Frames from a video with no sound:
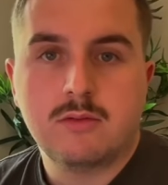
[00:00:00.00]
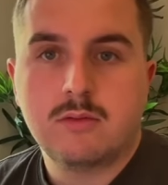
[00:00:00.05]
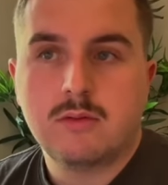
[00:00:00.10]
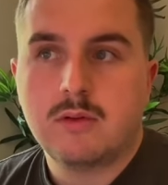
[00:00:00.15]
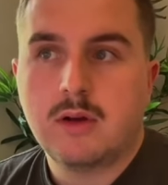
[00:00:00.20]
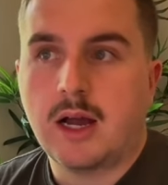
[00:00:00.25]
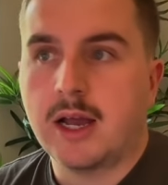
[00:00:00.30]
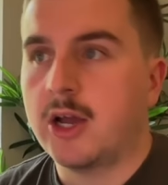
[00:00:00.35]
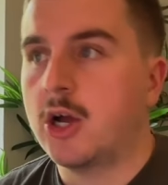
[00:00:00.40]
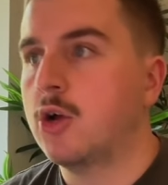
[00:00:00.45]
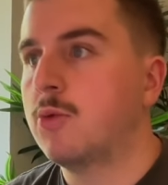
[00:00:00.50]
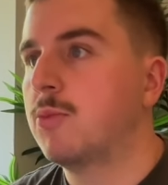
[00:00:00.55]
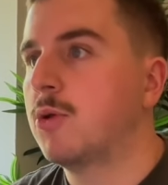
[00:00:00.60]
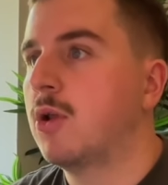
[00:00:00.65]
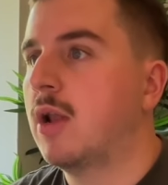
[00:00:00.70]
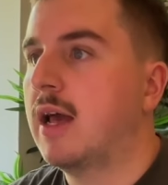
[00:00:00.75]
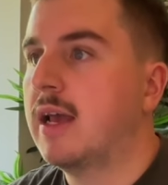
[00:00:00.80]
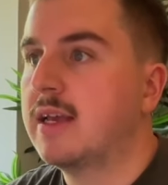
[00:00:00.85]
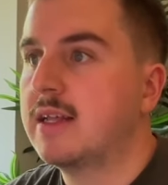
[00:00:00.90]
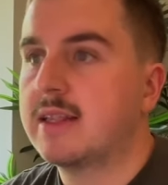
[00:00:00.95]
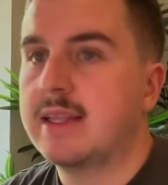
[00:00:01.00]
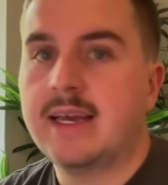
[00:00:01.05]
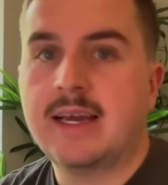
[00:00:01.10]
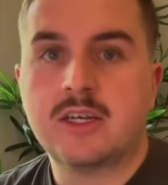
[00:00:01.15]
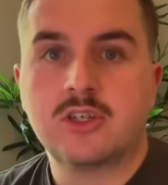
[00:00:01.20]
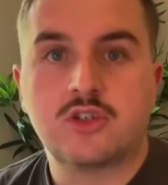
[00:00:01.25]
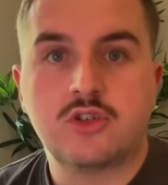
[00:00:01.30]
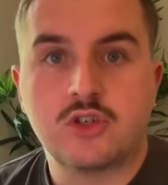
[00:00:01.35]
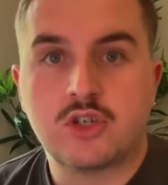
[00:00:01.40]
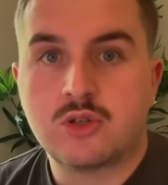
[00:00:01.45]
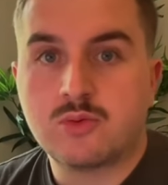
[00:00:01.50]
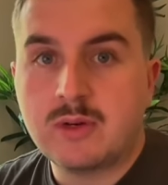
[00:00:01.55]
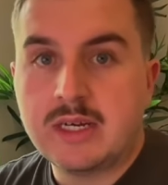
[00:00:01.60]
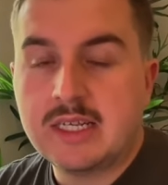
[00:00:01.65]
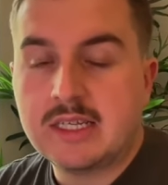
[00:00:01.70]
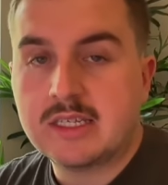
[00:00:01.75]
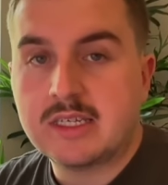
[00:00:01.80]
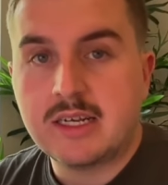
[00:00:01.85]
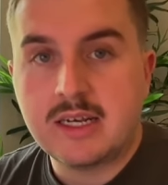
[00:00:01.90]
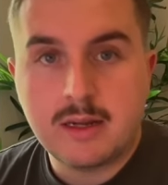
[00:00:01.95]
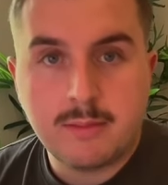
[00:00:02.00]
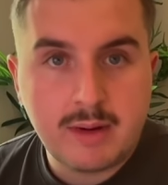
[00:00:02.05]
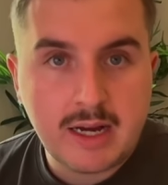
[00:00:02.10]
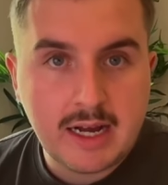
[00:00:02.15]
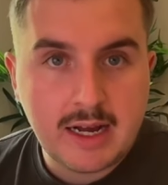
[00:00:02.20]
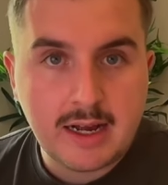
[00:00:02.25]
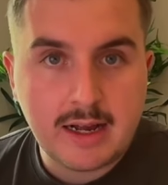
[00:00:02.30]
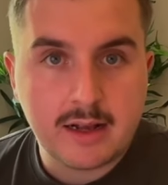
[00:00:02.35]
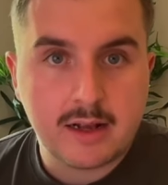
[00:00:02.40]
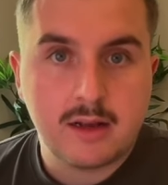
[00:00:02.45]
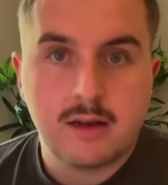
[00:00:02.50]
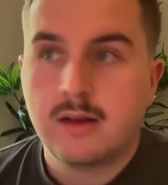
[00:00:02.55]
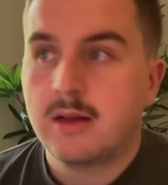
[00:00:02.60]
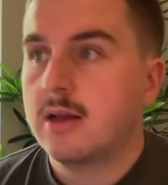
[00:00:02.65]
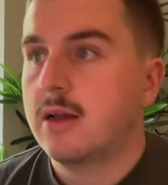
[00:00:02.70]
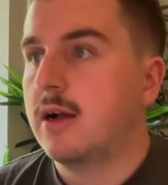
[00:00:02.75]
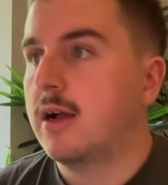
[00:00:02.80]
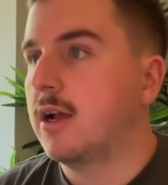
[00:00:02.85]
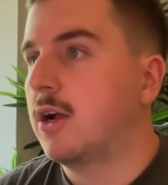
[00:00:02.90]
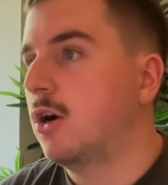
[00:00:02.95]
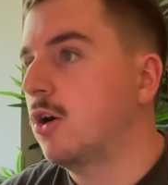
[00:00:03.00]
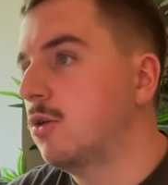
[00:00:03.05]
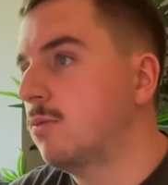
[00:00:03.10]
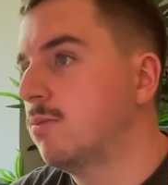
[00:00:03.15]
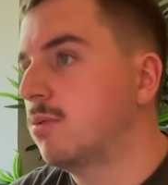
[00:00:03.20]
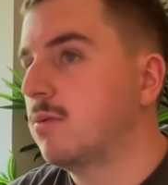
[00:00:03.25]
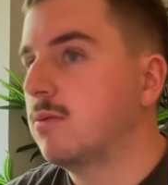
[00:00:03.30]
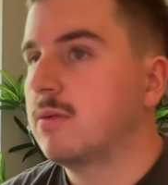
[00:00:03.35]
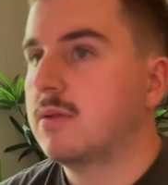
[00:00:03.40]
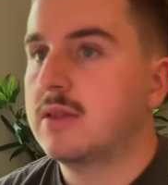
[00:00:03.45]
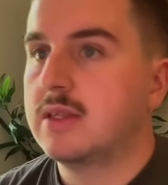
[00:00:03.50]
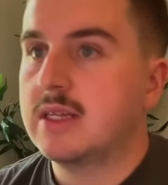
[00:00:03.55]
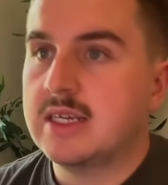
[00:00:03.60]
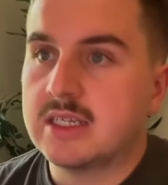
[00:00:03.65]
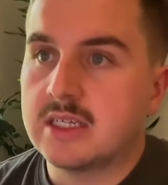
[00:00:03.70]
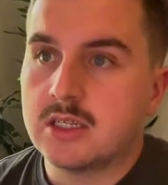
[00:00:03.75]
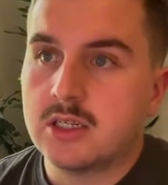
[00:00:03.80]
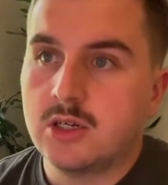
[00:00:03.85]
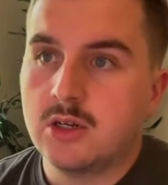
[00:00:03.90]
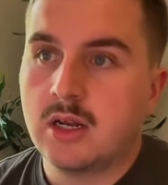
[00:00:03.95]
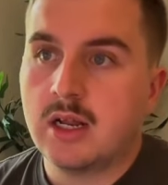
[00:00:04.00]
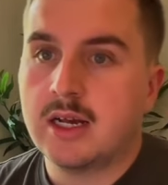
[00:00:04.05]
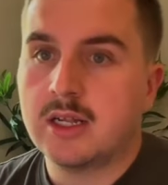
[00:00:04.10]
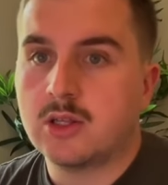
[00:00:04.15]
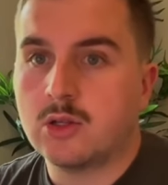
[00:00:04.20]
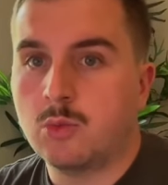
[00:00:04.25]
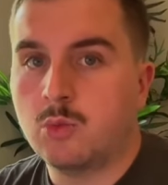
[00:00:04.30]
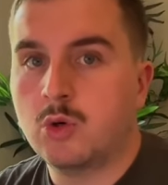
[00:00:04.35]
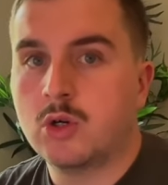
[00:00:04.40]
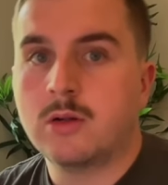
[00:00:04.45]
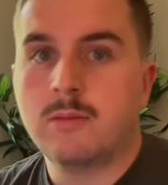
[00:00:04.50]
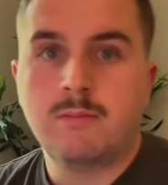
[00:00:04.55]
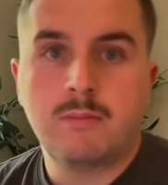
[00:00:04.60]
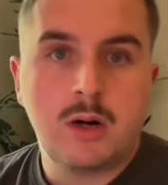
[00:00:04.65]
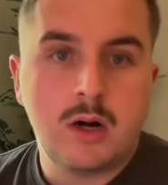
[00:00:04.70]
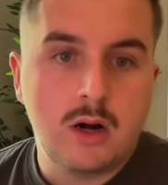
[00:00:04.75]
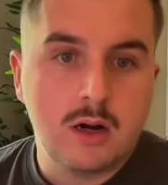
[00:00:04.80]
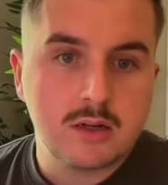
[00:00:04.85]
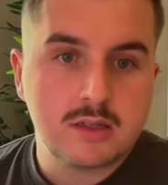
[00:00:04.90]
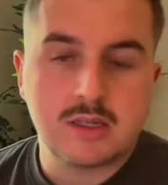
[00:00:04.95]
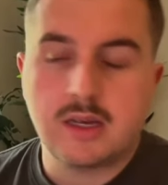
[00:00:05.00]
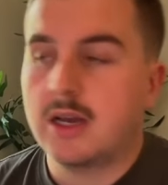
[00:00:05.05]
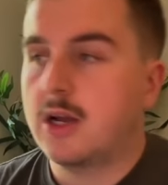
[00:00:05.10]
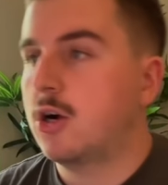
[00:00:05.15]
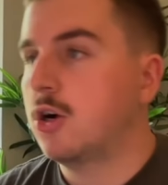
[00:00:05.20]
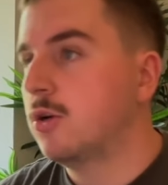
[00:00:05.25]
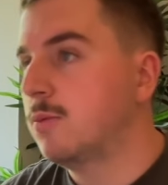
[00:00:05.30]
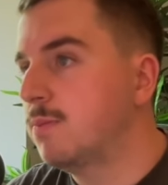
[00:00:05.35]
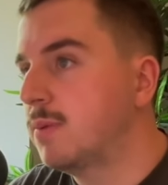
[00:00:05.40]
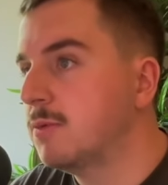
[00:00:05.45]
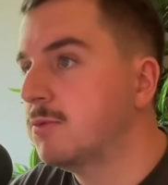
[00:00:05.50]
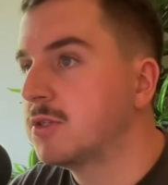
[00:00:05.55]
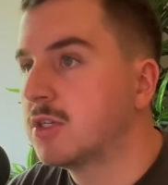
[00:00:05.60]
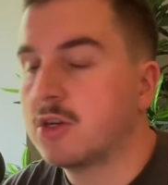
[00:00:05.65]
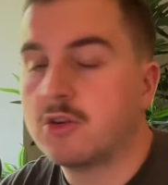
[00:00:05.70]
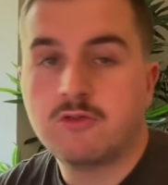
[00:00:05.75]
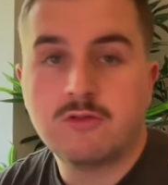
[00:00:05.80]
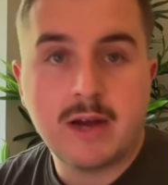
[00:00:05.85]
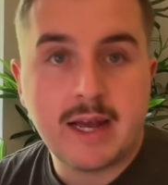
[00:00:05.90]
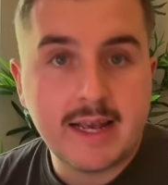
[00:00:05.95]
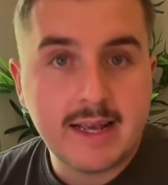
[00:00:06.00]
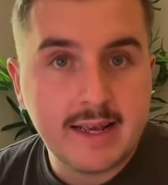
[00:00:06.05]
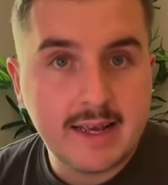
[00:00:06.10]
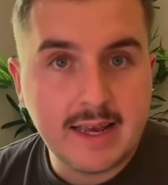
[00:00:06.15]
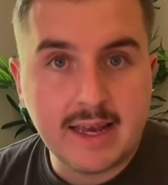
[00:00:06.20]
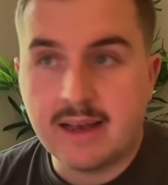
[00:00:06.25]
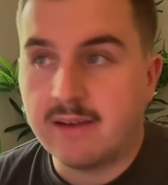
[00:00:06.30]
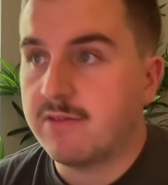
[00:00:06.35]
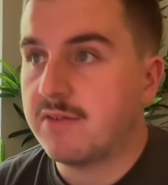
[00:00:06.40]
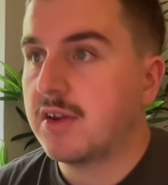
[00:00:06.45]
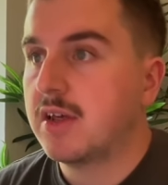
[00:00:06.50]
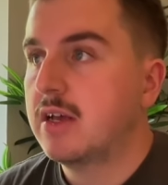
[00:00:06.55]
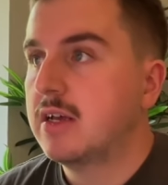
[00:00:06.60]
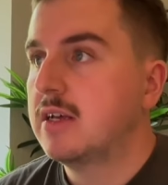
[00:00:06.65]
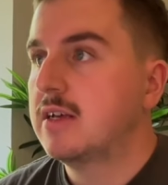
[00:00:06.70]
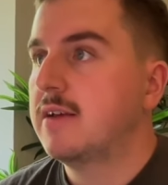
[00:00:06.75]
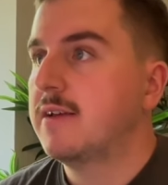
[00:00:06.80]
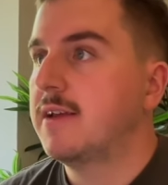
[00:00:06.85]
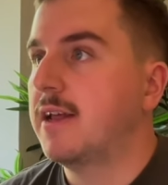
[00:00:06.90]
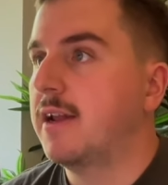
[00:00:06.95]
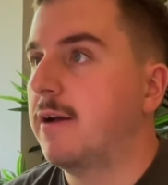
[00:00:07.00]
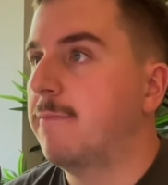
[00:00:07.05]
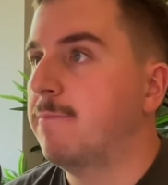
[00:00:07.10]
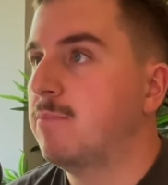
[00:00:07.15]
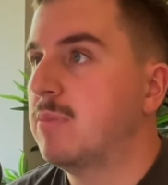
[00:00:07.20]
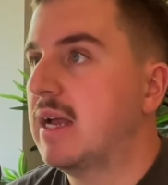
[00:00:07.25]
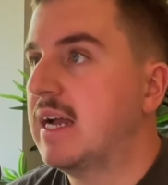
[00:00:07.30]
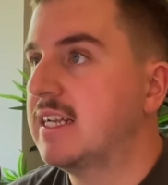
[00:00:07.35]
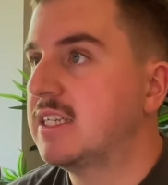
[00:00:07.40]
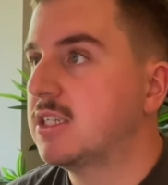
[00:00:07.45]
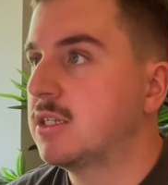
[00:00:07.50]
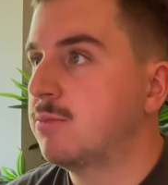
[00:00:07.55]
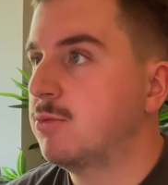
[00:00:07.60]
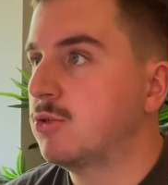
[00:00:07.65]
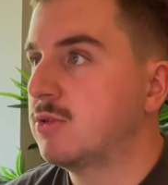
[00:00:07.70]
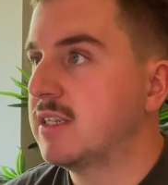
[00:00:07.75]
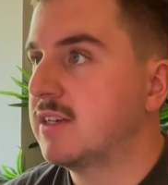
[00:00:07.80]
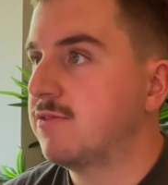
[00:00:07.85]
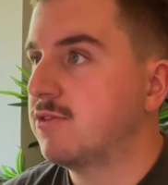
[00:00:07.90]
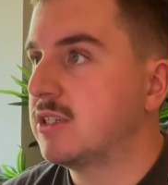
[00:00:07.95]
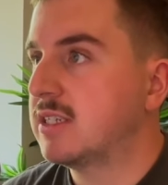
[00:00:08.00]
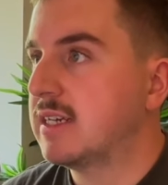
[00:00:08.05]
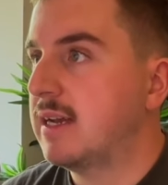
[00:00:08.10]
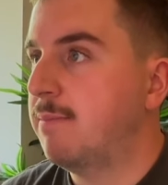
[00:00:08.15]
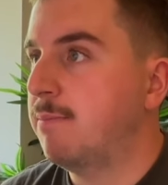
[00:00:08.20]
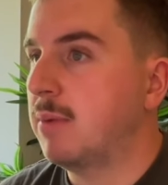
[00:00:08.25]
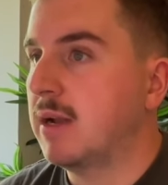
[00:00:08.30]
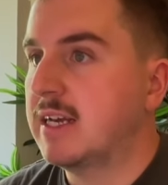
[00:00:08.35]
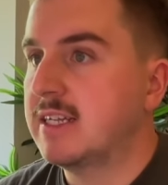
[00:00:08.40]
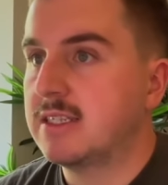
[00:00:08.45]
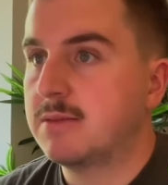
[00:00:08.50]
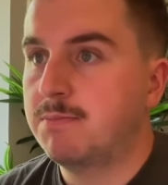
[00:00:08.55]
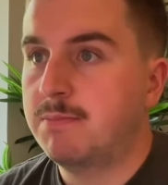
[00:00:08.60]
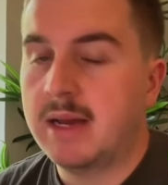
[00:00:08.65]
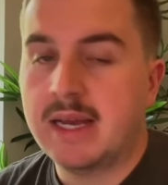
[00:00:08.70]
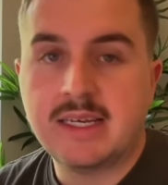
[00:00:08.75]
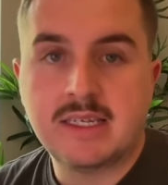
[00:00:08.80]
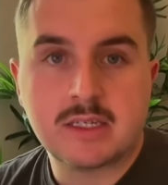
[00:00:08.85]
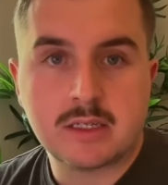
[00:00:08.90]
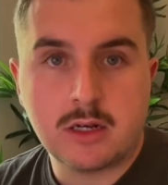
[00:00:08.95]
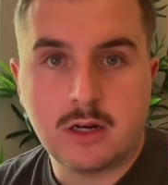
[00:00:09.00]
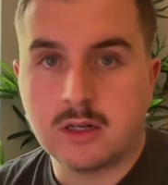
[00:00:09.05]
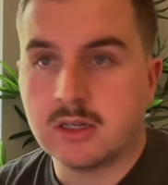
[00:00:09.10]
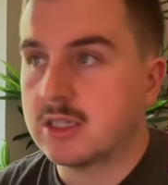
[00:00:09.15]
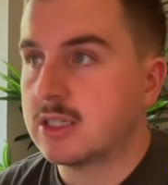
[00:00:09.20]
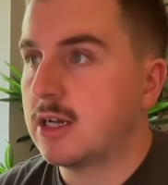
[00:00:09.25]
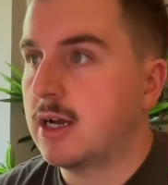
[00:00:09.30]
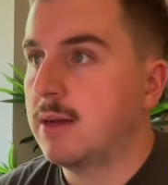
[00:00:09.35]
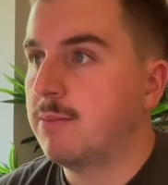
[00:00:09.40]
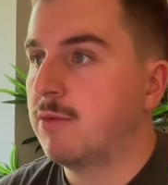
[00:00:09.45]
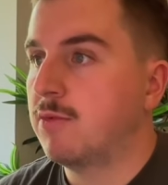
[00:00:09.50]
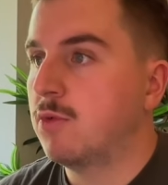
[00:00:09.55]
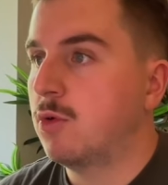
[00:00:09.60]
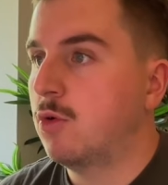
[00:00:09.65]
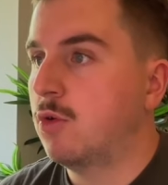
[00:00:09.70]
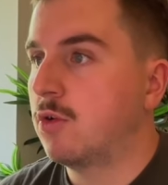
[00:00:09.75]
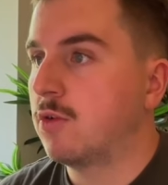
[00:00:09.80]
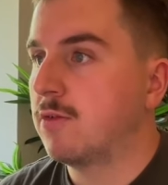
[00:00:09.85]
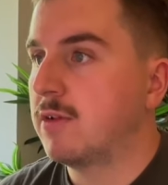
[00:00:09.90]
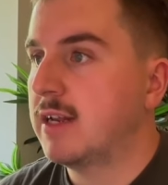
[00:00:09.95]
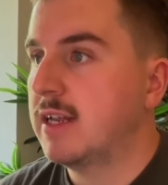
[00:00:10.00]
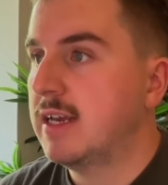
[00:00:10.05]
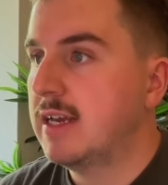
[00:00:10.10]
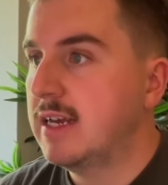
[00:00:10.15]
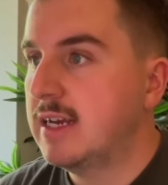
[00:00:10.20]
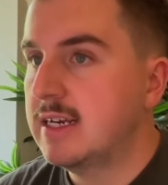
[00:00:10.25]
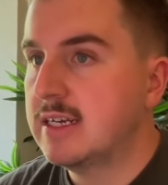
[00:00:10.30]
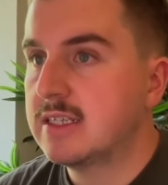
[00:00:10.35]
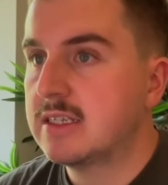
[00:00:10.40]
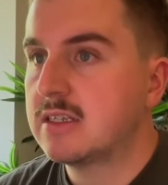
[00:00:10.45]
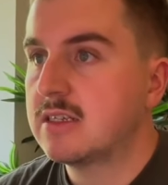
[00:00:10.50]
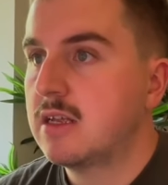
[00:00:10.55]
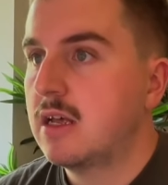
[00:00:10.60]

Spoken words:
hope you like the extra sweets in the bag. I hope you like the wooden box. I hope it was a great gift. Editable different templates based on the type of order it is.